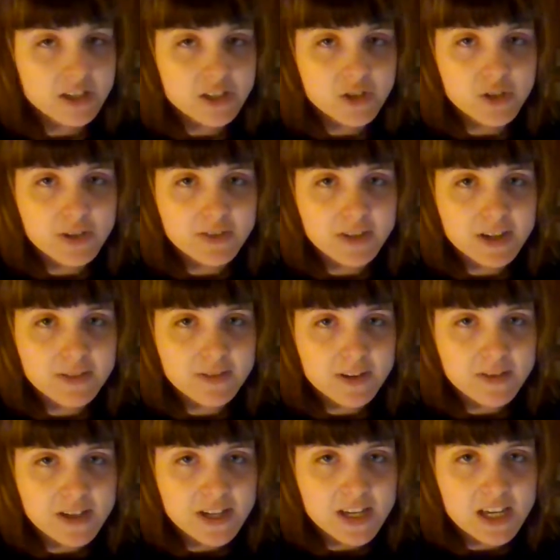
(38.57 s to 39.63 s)
derivative
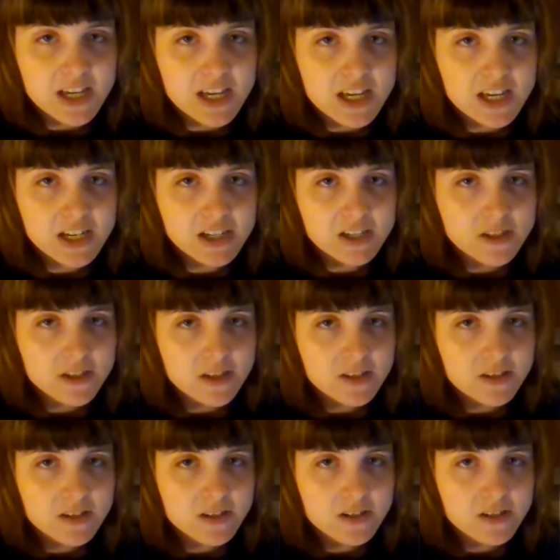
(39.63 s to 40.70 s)
of e
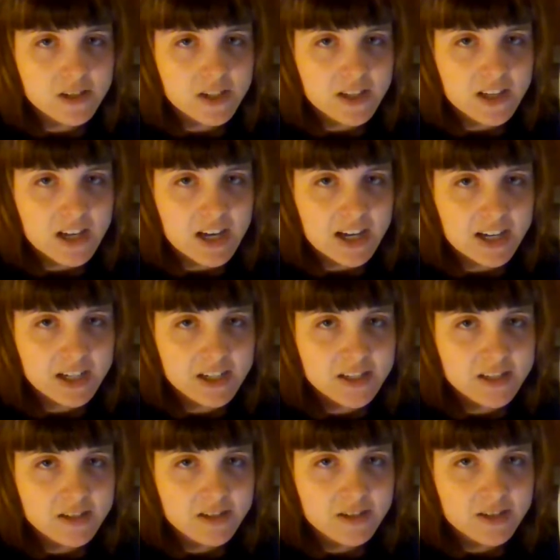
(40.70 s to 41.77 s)
to the
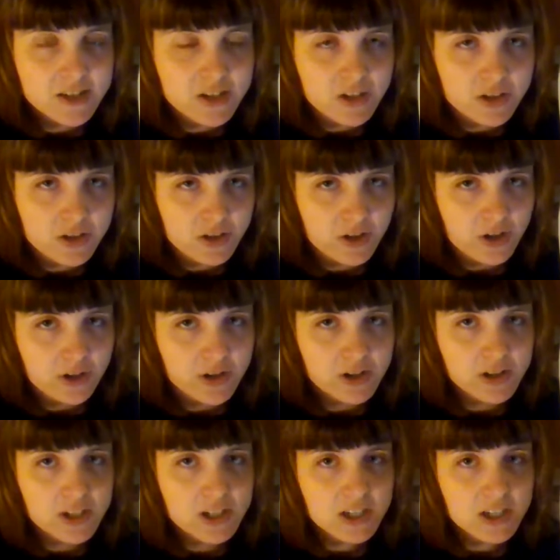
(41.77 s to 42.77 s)
x to the third.